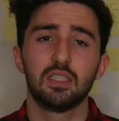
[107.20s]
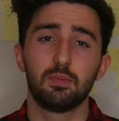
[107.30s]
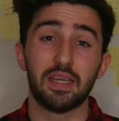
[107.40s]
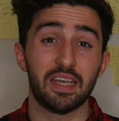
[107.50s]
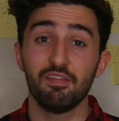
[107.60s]
to
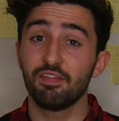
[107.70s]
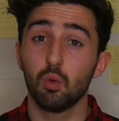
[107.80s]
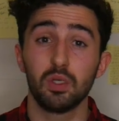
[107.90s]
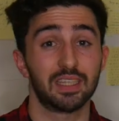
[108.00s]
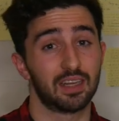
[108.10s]
be
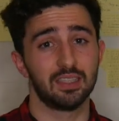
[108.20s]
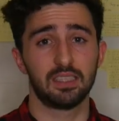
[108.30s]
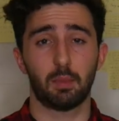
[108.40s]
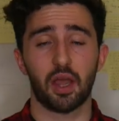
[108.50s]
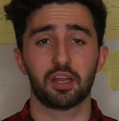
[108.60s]
influenced and
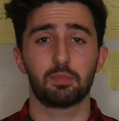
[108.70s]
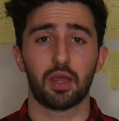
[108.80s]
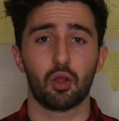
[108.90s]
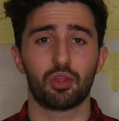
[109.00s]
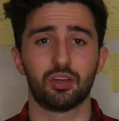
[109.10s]
inspired
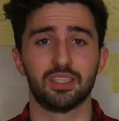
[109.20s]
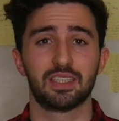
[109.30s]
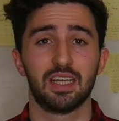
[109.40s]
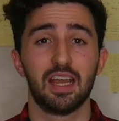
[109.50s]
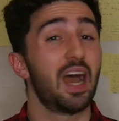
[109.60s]
by
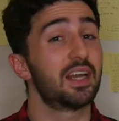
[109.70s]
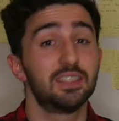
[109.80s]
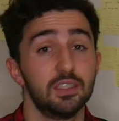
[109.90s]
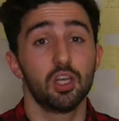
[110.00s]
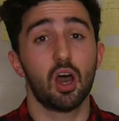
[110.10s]
others. And
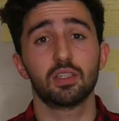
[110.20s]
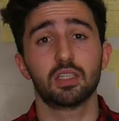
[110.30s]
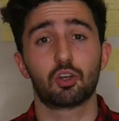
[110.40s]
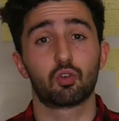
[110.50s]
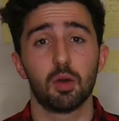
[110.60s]
it's not
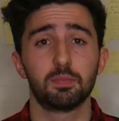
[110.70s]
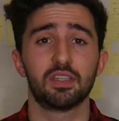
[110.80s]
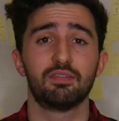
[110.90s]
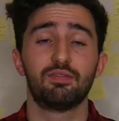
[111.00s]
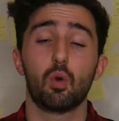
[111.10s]
a
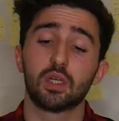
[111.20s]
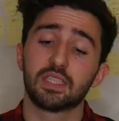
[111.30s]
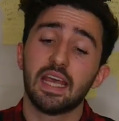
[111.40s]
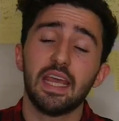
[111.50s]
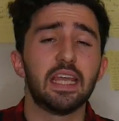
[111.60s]
corrupting force.
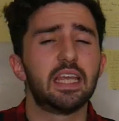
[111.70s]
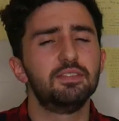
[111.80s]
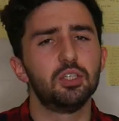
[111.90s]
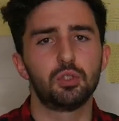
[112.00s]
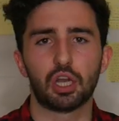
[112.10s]
It
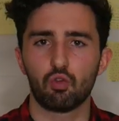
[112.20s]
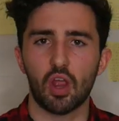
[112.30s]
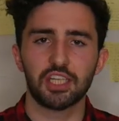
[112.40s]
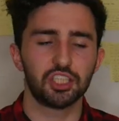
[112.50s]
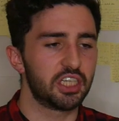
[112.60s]
gives you
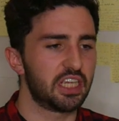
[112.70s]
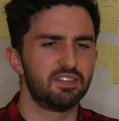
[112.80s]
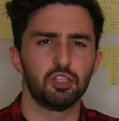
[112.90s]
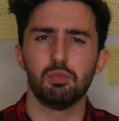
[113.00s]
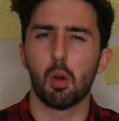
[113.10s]
direction, it
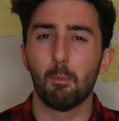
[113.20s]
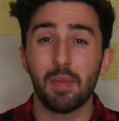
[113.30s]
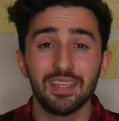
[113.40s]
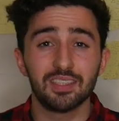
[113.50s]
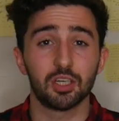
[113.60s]
gives you
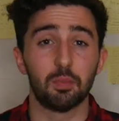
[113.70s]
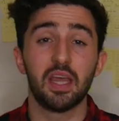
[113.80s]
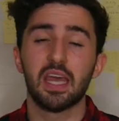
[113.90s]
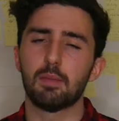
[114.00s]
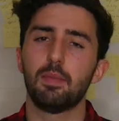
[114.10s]
momentum,
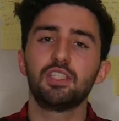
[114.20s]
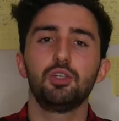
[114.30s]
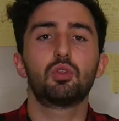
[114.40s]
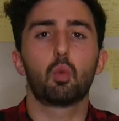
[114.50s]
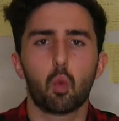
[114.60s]
it makes
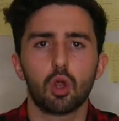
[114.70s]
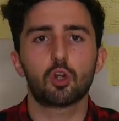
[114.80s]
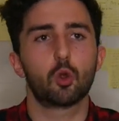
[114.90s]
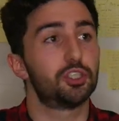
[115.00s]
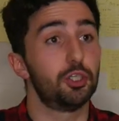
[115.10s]
you the
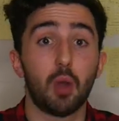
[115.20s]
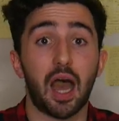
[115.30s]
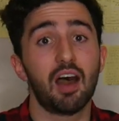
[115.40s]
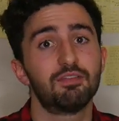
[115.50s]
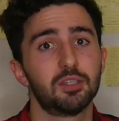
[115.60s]
workhorse you
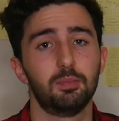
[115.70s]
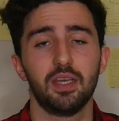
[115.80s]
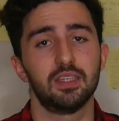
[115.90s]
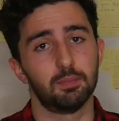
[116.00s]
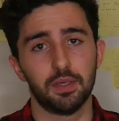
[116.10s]
have to
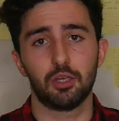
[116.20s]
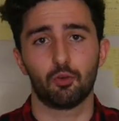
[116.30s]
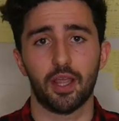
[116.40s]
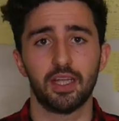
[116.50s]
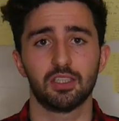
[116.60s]
be to be
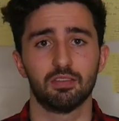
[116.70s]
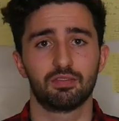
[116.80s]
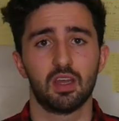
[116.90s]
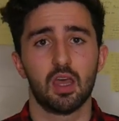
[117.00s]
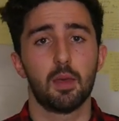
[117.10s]

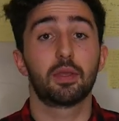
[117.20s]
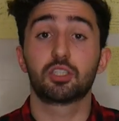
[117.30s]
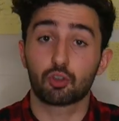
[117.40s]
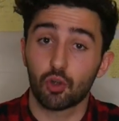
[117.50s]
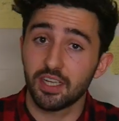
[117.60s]
creative.
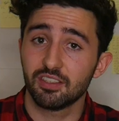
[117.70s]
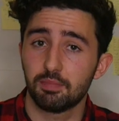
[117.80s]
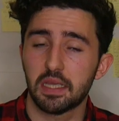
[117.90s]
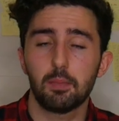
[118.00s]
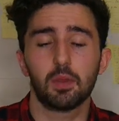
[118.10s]
Because creative
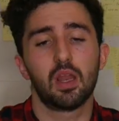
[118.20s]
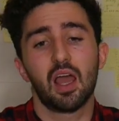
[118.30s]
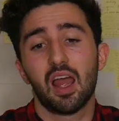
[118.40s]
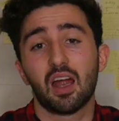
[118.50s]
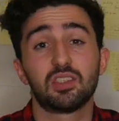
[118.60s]
people
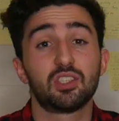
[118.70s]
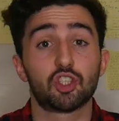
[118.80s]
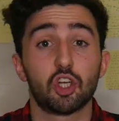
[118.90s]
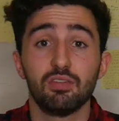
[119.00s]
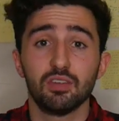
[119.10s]
are
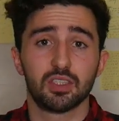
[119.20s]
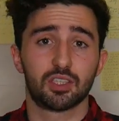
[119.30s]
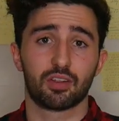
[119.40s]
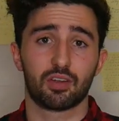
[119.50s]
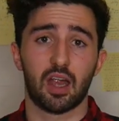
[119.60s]
servants
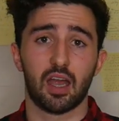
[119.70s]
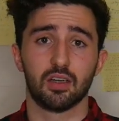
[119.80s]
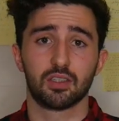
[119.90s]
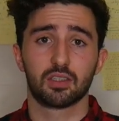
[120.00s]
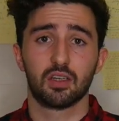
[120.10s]
to their
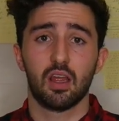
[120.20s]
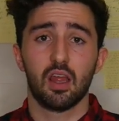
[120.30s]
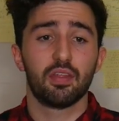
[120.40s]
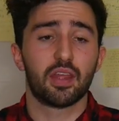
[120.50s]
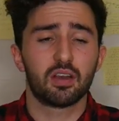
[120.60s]
art.
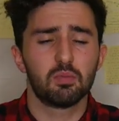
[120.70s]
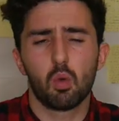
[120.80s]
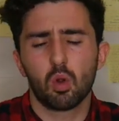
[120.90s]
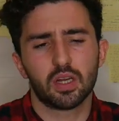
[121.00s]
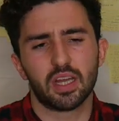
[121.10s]
They are
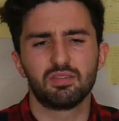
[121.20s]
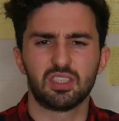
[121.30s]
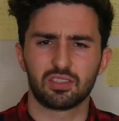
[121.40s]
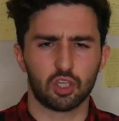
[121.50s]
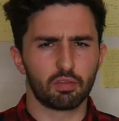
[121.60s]
more kind of
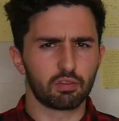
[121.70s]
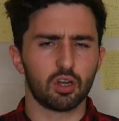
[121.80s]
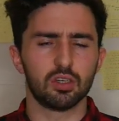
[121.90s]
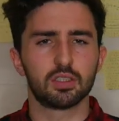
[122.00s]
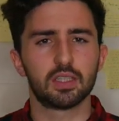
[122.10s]

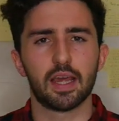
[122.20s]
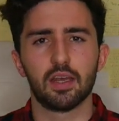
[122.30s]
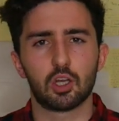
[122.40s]
discoverers than